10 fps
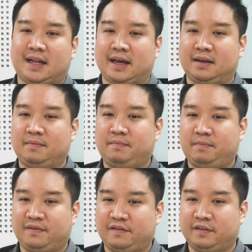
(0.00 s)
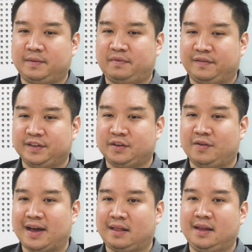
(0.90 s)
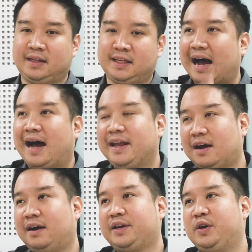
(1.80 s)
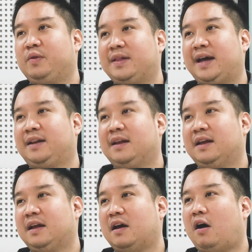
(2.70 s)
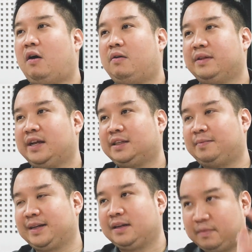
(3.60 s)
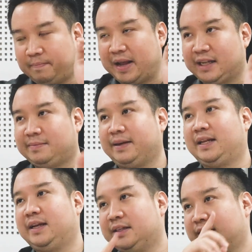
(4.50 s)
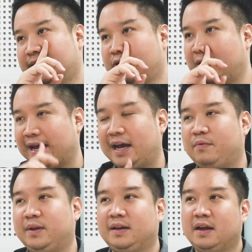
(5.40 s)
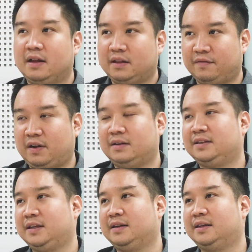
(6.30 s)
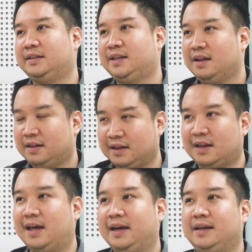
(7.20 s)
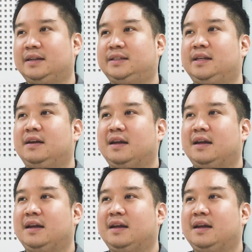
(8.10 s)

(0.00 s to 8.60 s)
like professional athletes, I argue that all the expectations that you had with the volunteers, the clients,